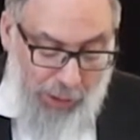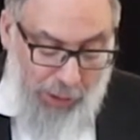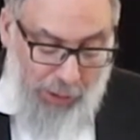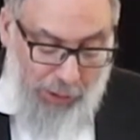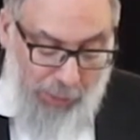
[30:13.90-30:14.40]

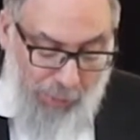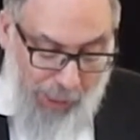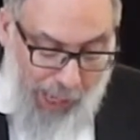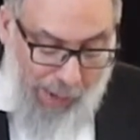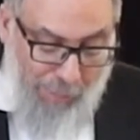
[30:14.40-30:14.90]

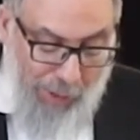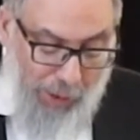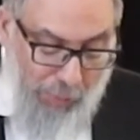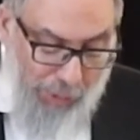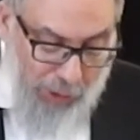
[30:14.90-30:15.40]
shemachabed
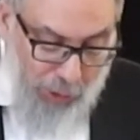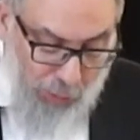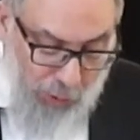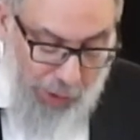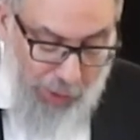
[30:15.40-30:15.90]
l'misha
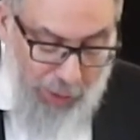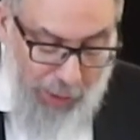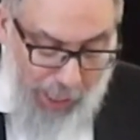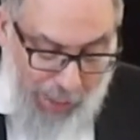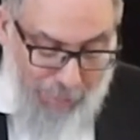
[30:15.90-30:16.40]
roy
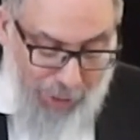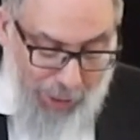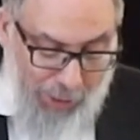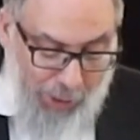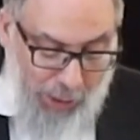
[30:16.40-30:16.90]

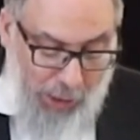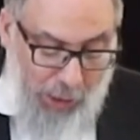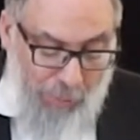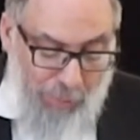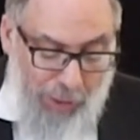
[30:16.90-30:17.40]
l'chabed,
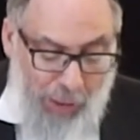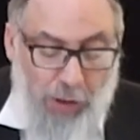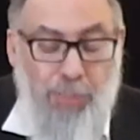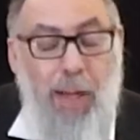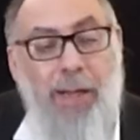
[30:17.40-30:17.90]
because
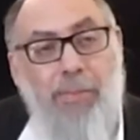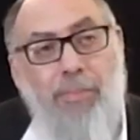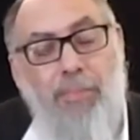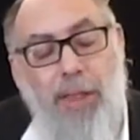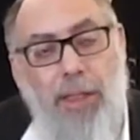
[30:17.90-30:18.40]
by
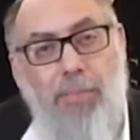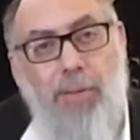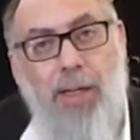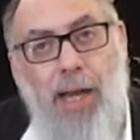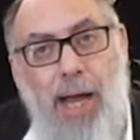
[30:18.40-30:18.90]
being
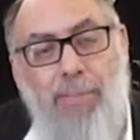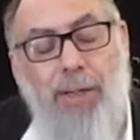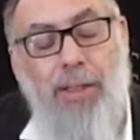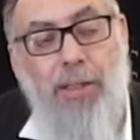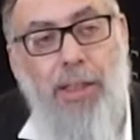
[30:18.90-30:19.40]

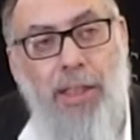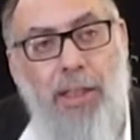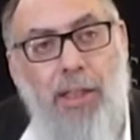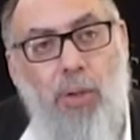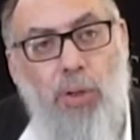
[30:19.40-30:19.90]
machabed
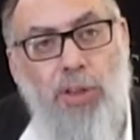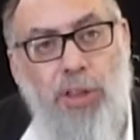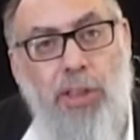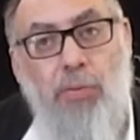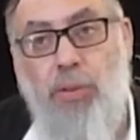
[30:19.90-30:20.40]
he or
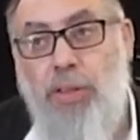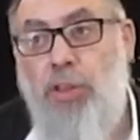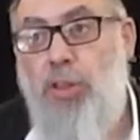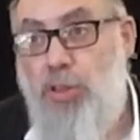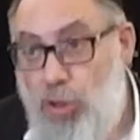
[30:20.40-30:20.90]
she
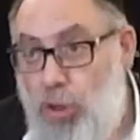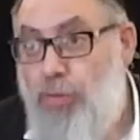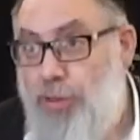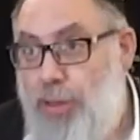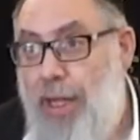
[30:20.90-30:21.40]
which
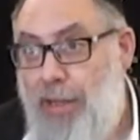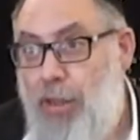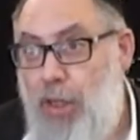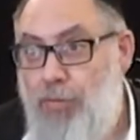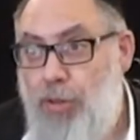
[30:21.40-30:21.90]
deserves that
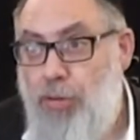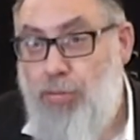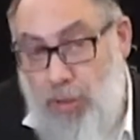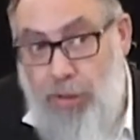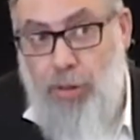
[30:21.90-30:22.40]

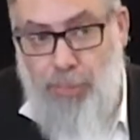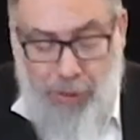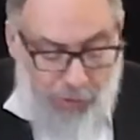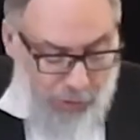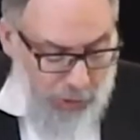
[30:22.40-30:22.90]
kavod, like your
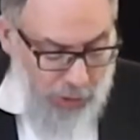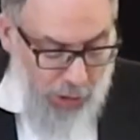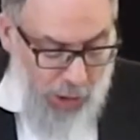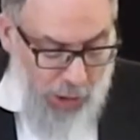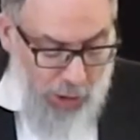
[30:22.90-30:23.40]
parents,
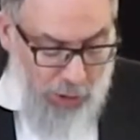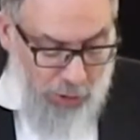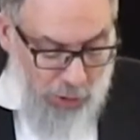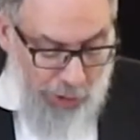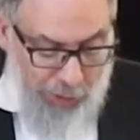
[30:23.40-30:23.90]

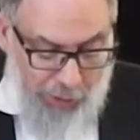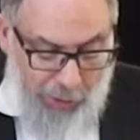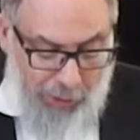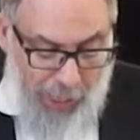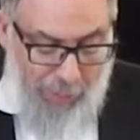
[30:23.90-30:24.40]

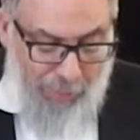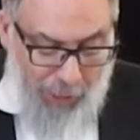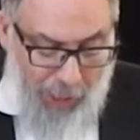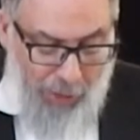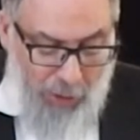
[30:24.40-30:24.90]
zoiche gam
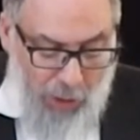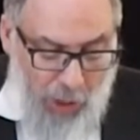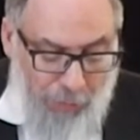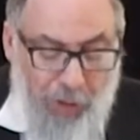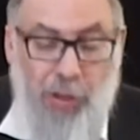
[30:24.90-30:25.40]
kein
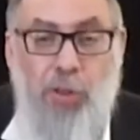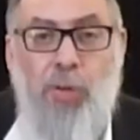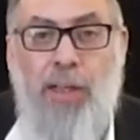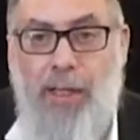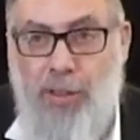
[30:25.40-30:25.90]
l'kavod, you
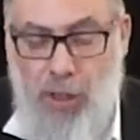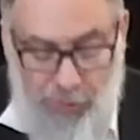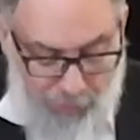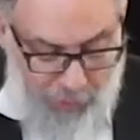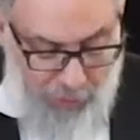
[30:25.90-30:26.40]
get kavod.